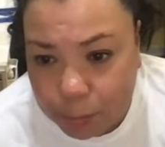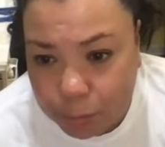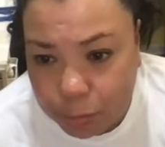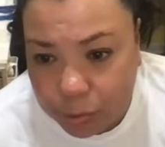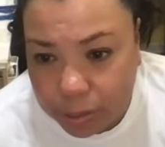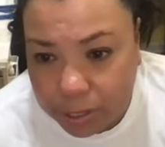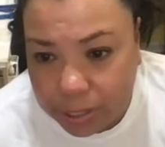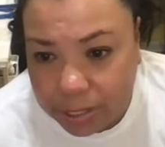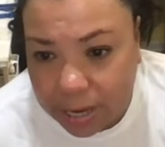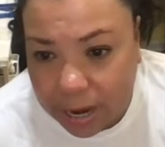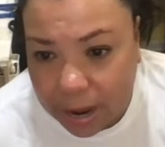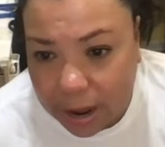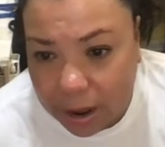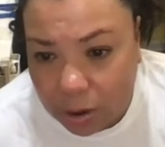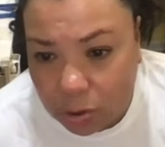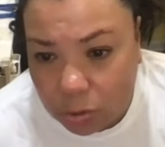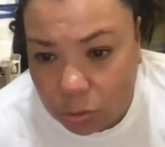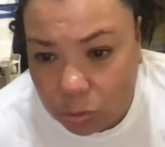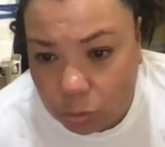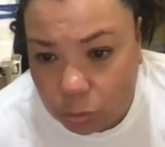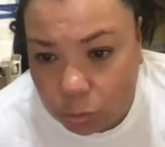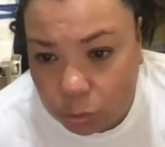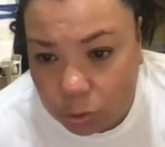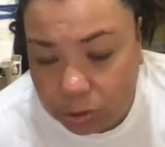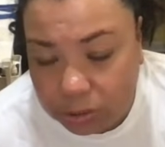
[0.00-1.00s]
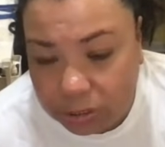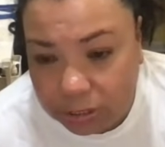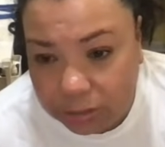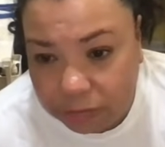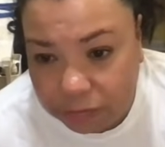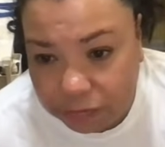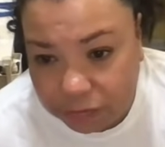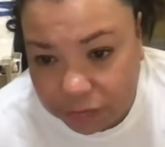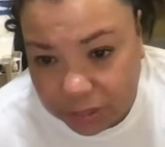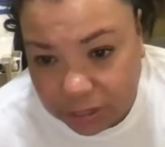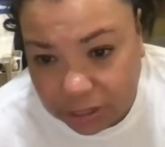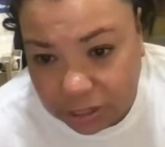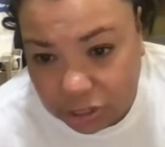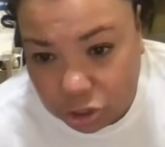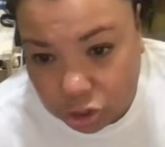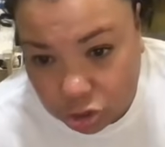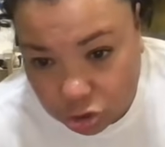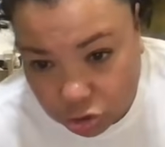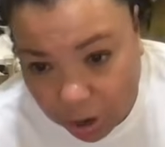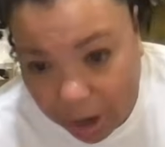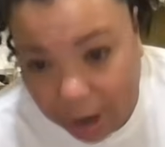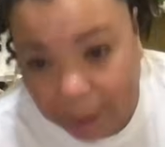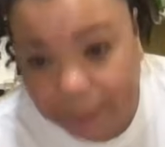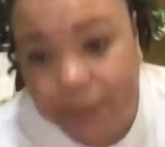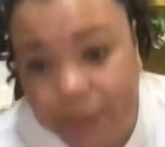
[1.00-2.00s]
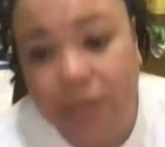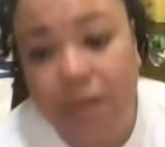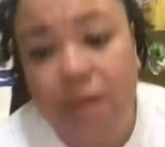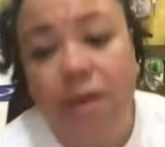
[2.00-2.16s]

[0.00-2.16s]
printout, will it fit the strap?